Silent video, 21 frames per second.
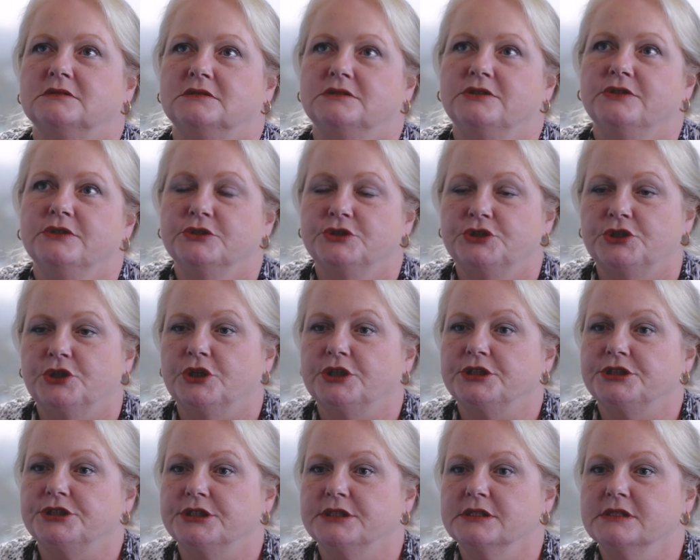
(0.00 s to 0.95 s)
to the
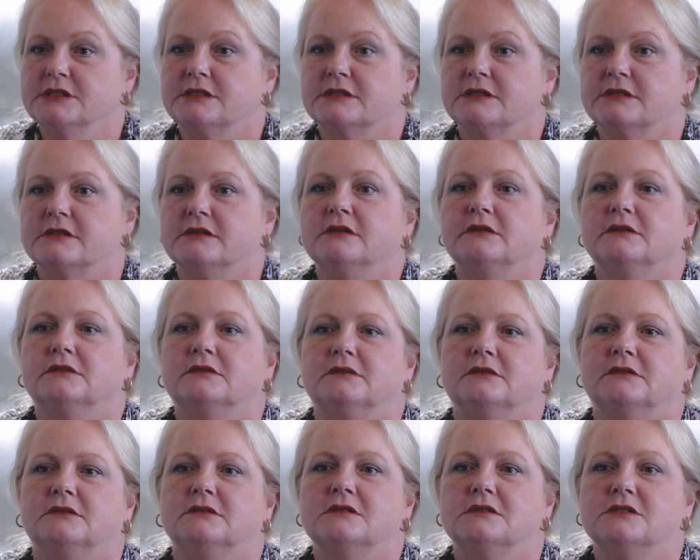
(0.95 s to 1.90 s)
churches,
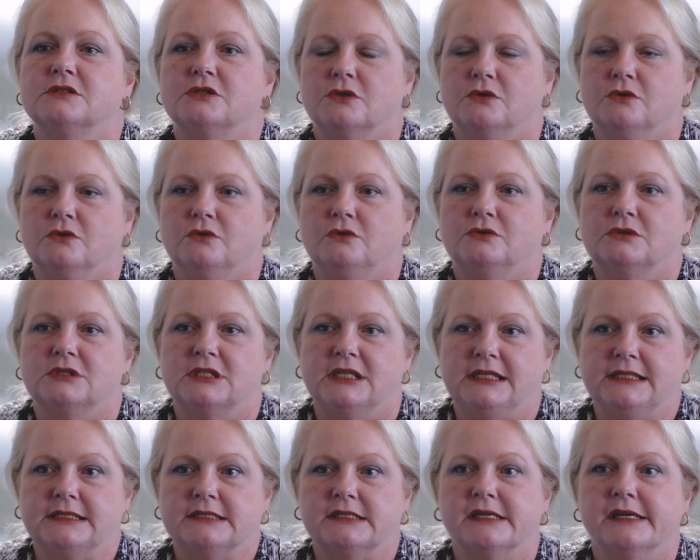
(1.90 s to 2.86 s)
the schools,
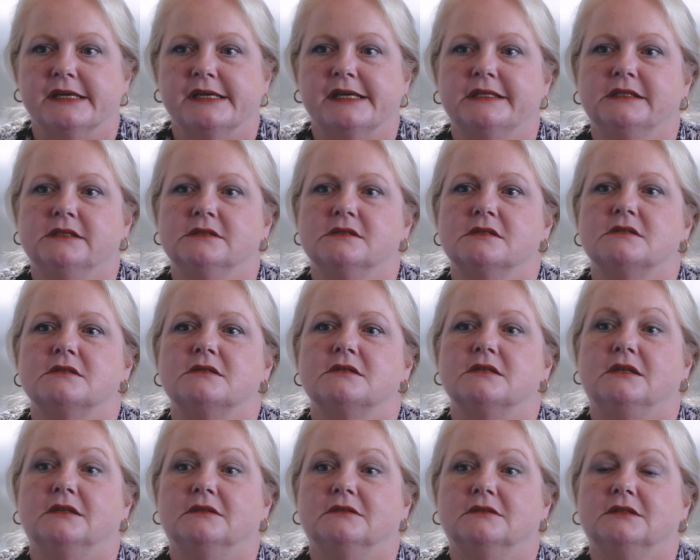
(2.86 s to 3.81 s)
kindergartens,
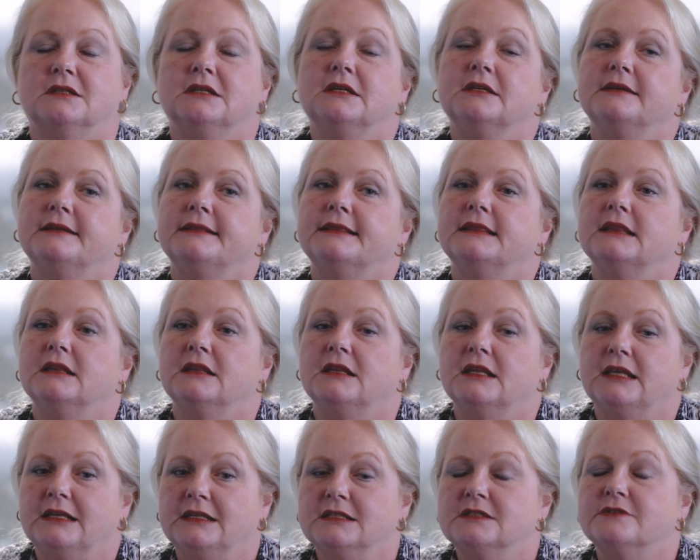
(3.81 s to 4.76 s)
and
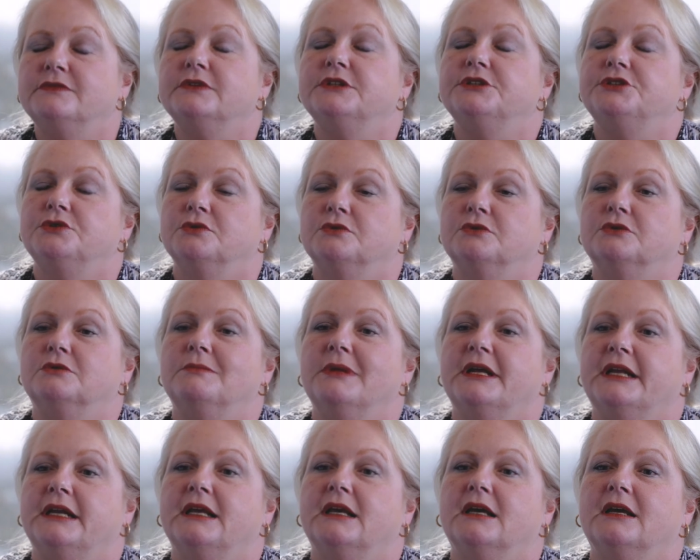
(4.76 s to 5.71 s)
the individual
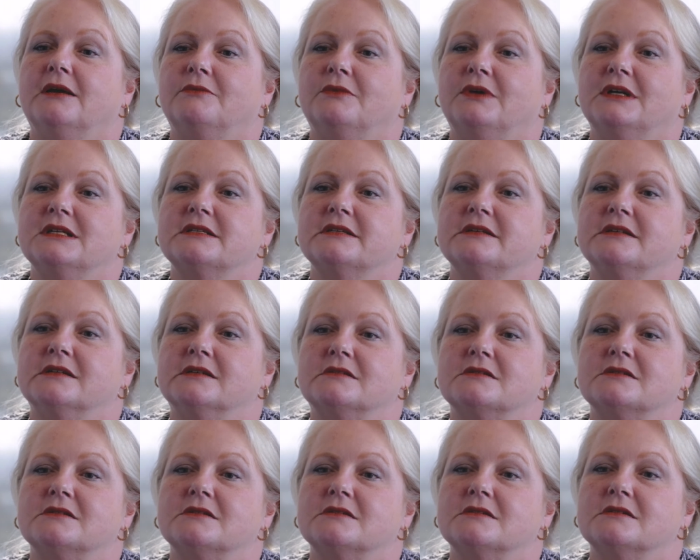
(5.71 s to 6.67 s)
Manningham
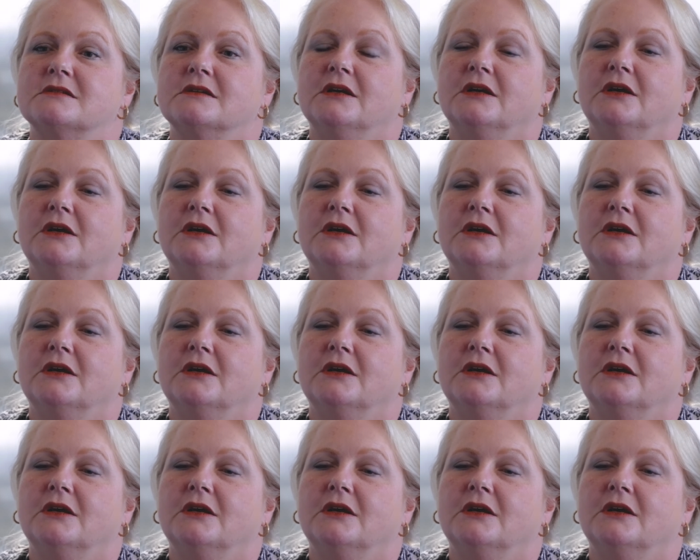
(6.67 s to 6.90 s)
residents.